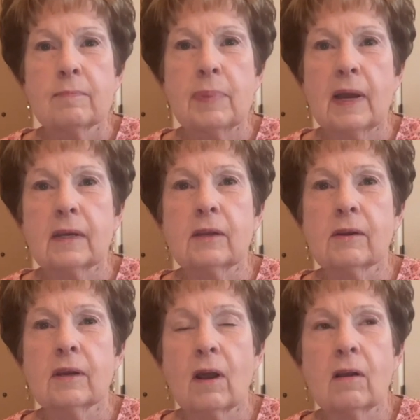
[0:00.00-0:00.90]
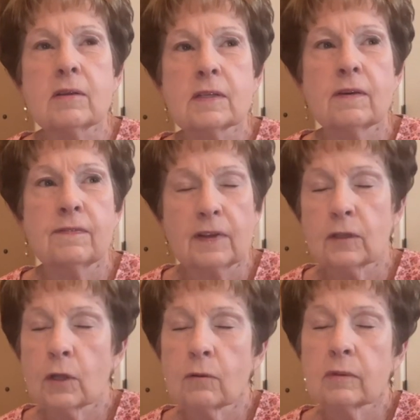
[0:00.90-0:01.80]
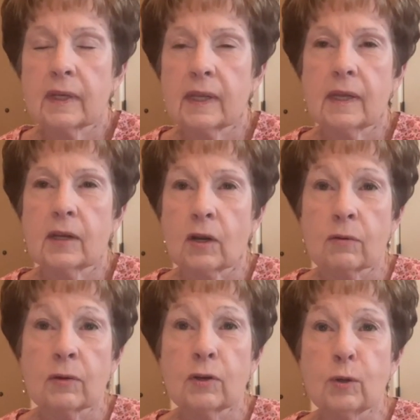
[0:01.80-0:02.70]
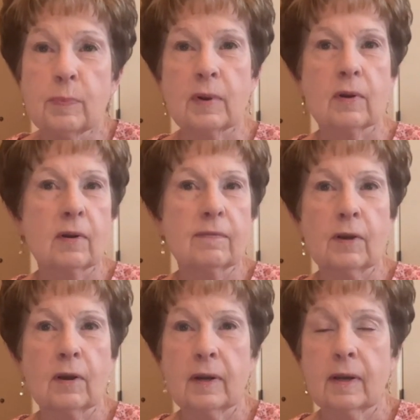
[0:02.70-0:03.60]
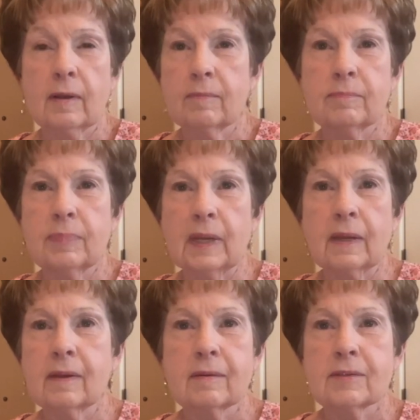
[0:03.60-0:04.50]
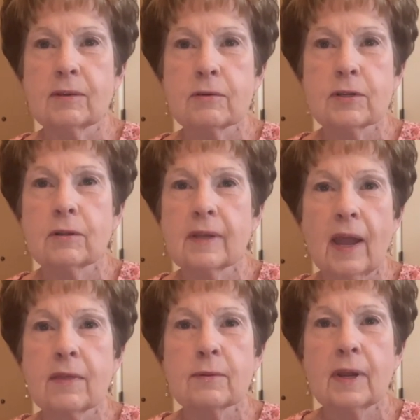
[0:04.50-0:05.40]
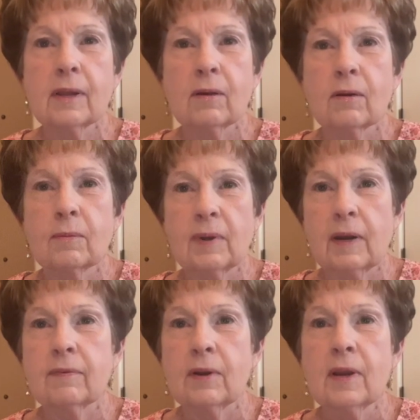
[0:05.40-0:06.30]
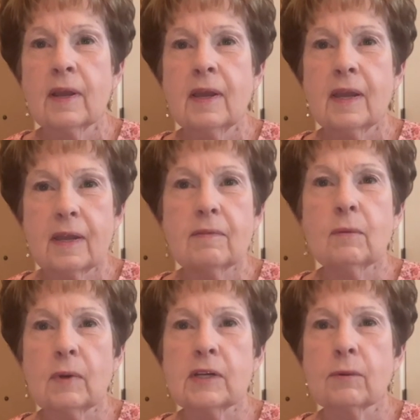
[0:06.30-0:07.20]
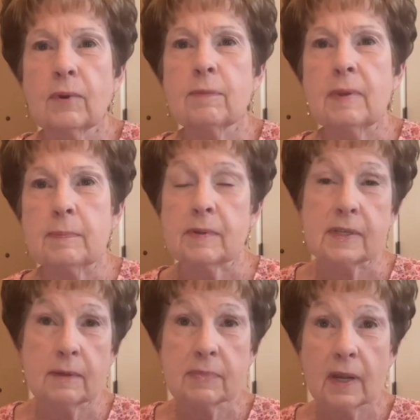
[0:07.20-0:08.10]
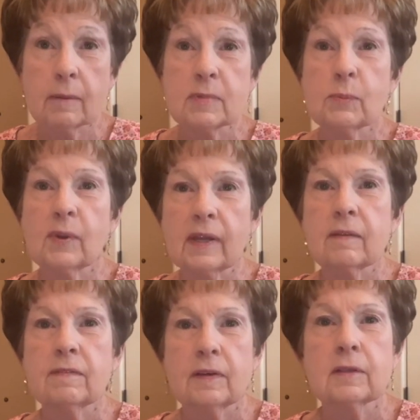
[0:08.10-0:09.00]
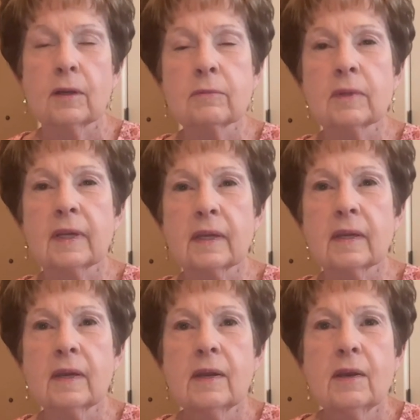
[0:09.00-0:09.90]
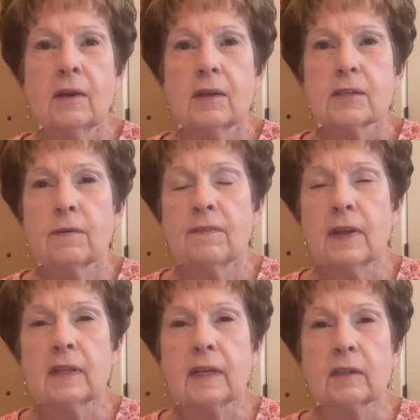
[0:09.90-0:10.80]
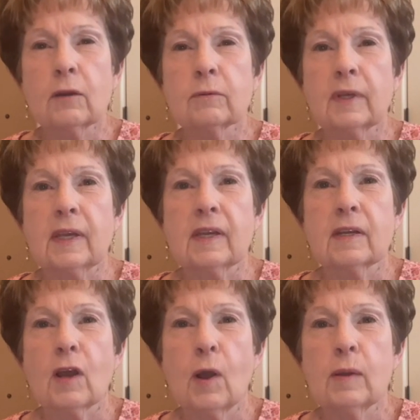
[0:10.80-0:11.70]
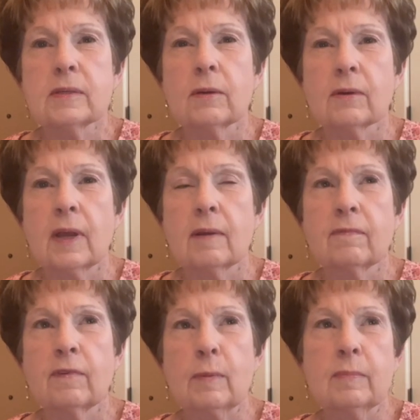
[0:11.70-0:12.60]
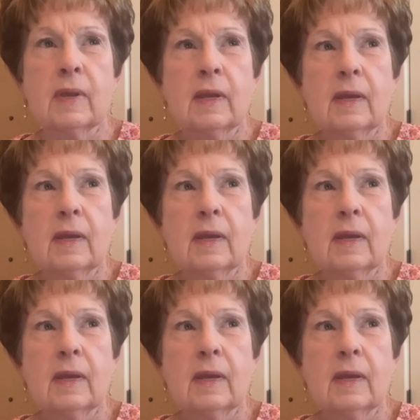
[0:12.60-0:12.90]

but you can also feel lonely in a group or if you're at a big social gathering or whatever. Even when you're with people, sometimes we can feel lonely. So feeling lonely can also come from